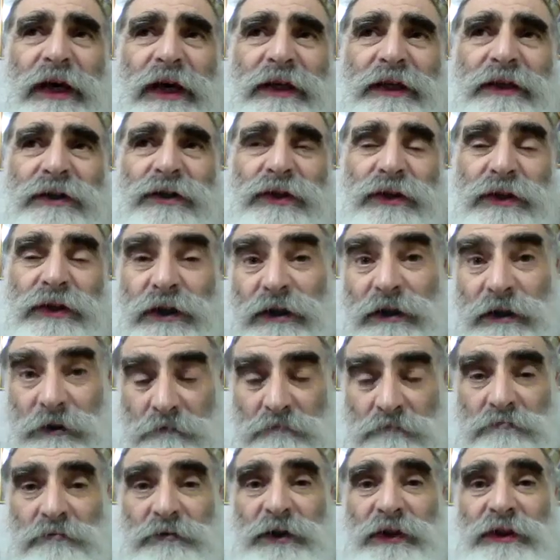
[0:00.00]
and
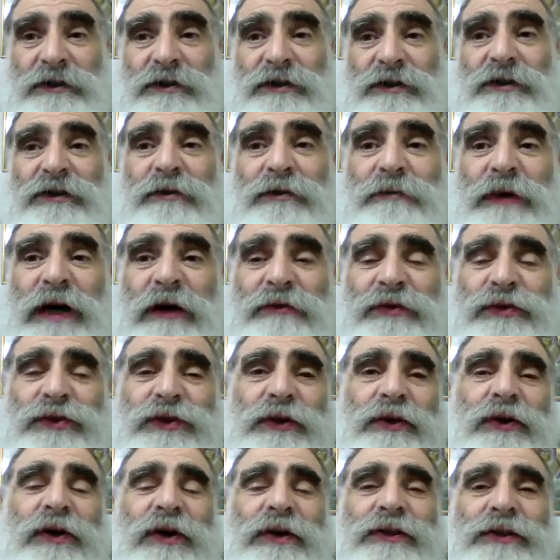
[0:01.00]
he's a
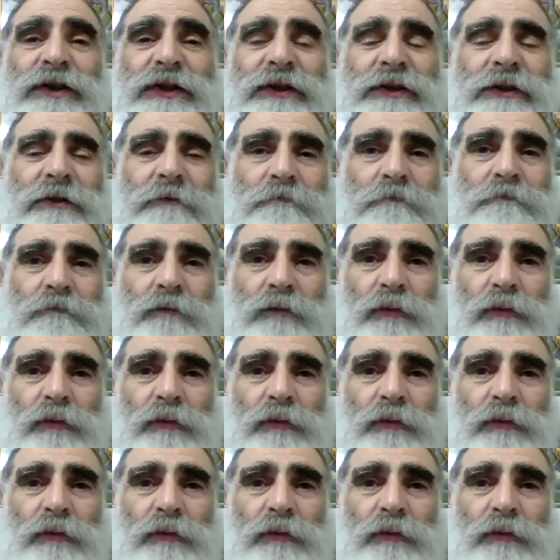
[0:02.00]
Lubavitcher Chassid,